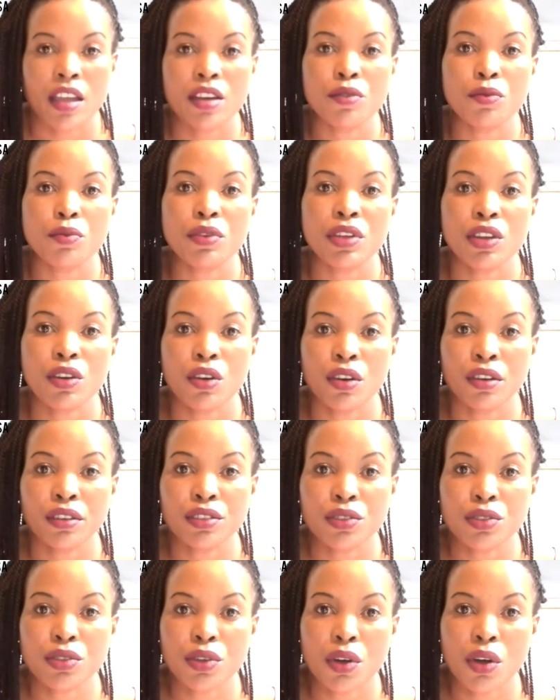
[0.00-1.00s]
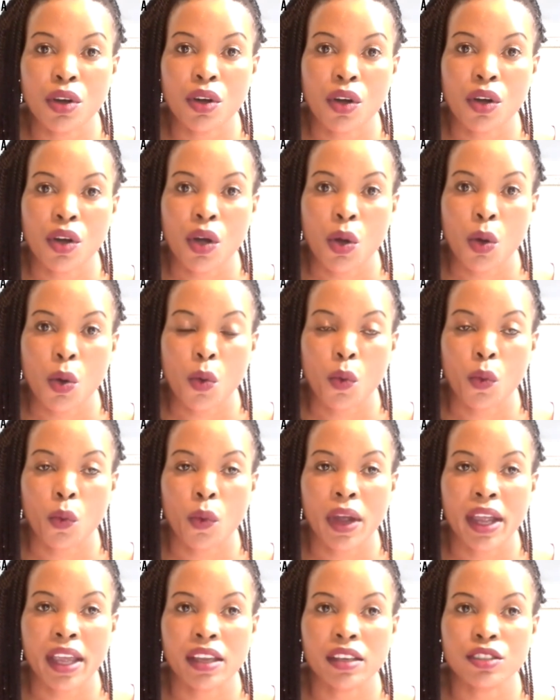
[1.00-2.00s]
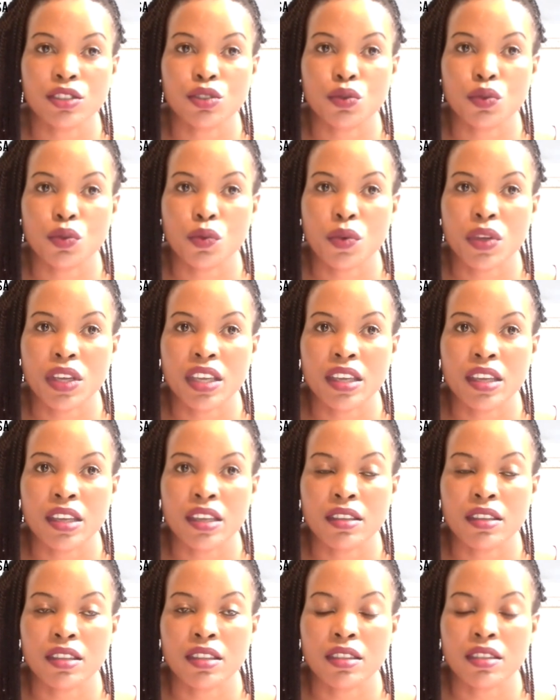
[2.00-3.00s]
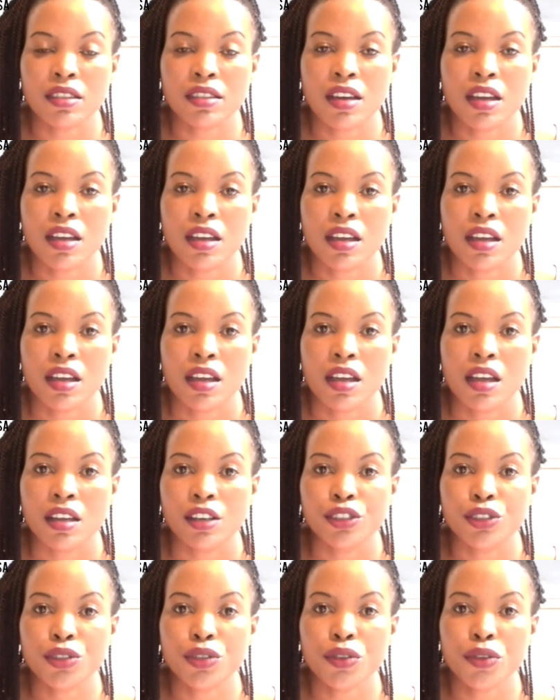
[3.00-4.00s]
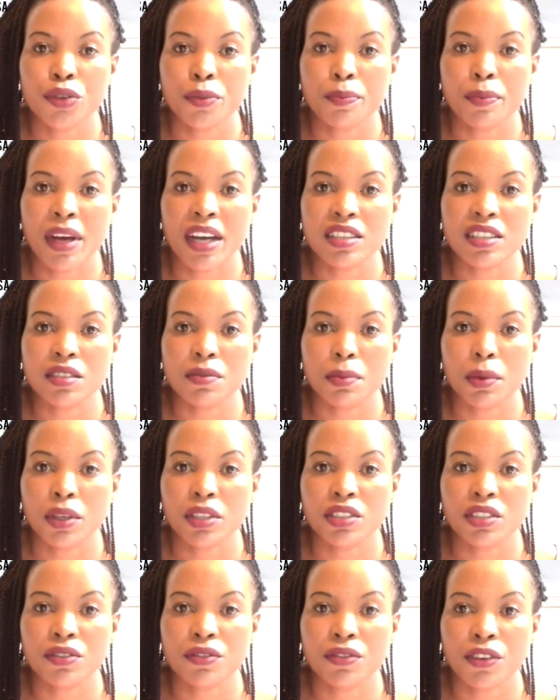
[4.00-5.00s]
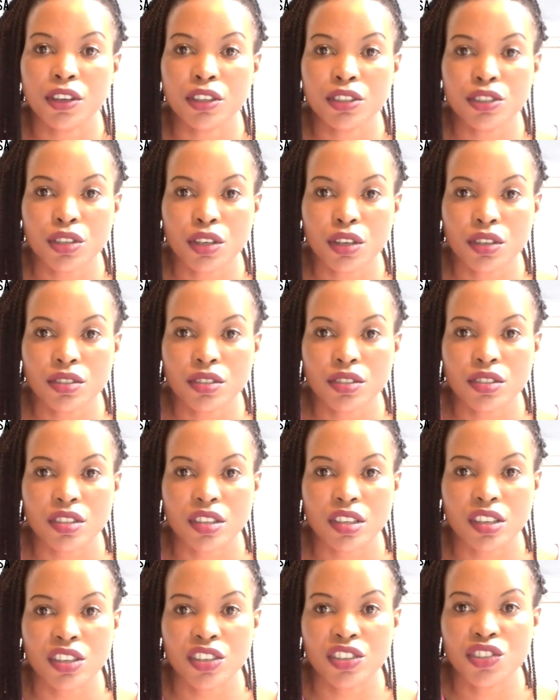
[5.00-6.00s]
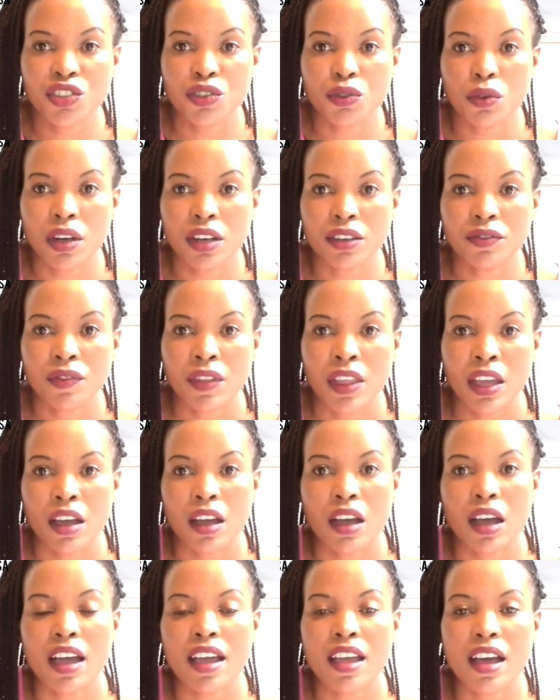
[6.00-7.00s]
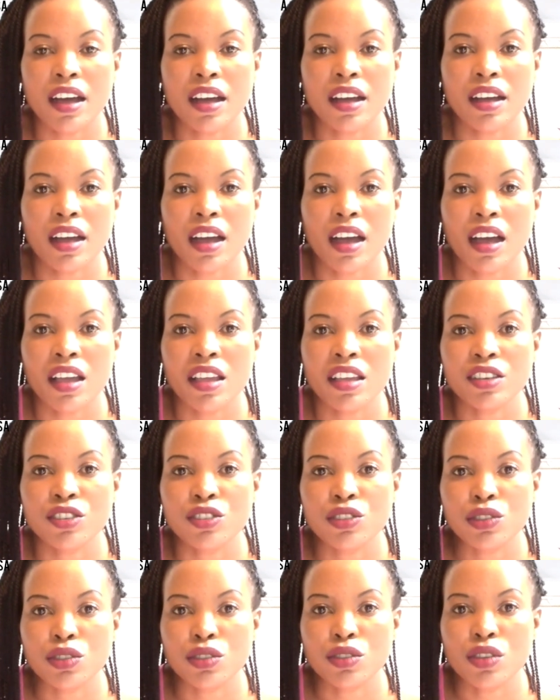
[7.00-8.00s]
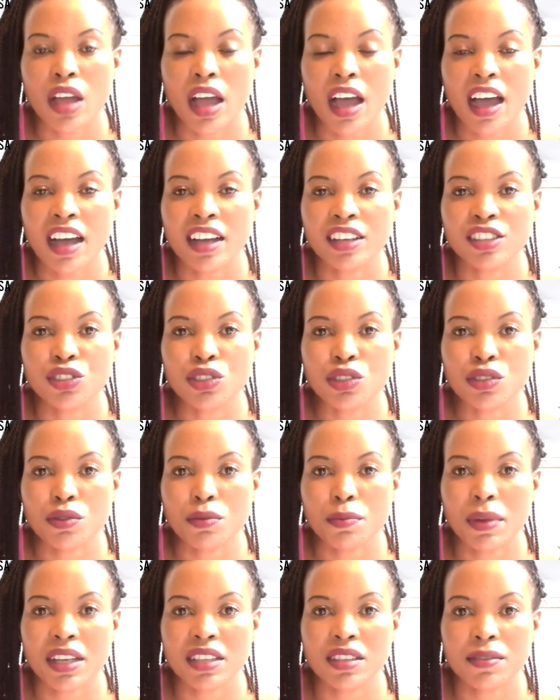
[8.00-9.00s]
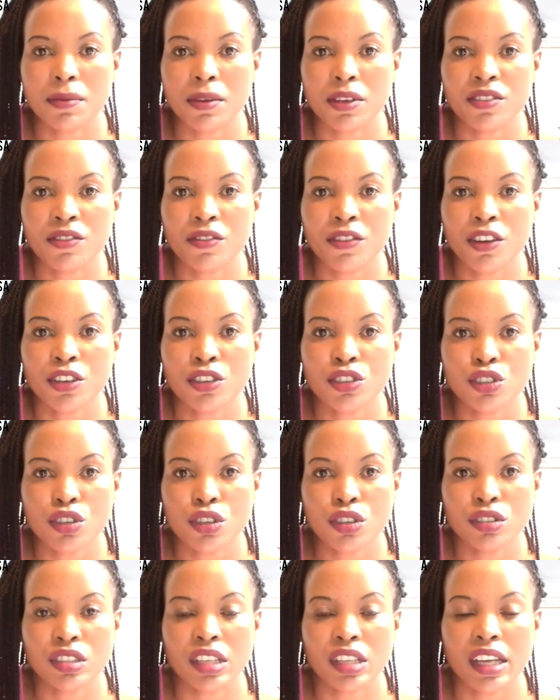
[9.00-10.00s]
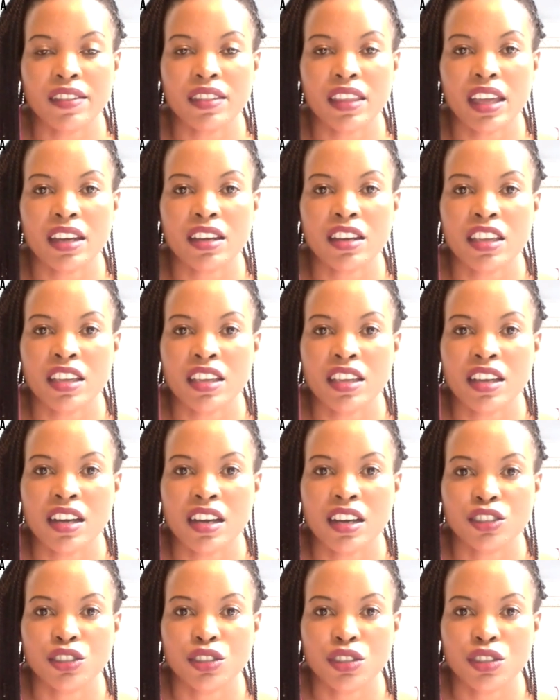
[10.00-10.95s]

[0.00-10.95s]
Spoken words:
and we also went with 2 passport photos each one. I had 2 passport photos, and then he